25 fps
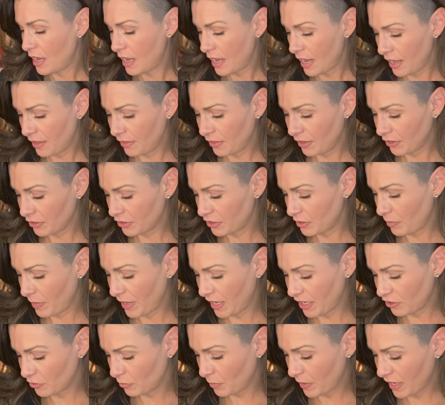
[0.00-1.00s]
And there's the
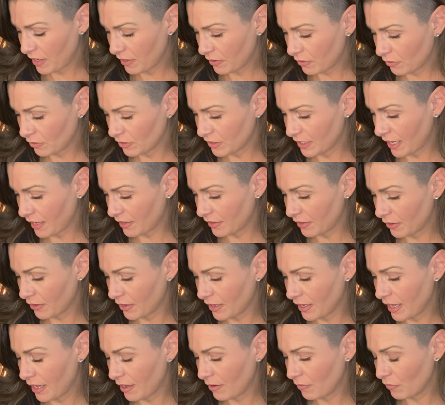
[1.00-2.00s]
Page of Pentacles out there
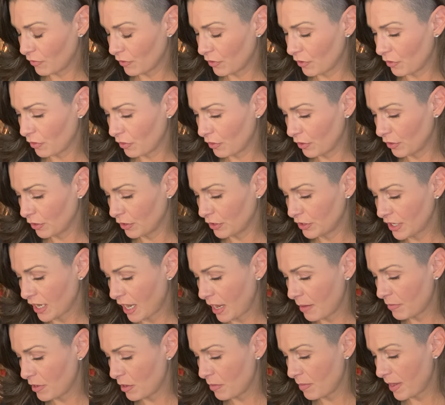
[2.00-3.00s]
again for the 3rd
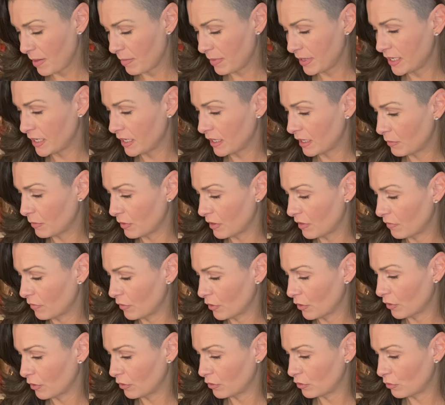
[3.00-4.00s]
time. You may be dealing with a
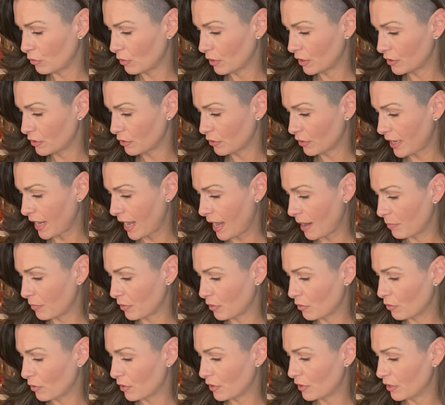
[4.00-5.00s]
Virgo, Taurus, or
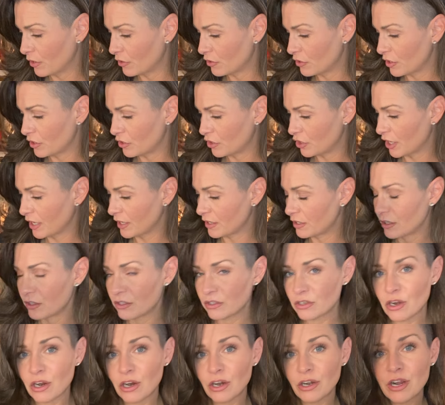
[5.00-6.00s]
Capricorn. There's the Justice
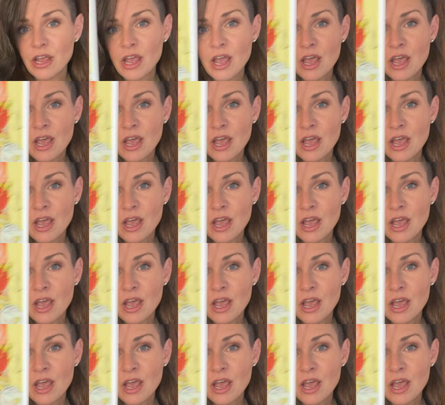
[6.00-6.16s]
card.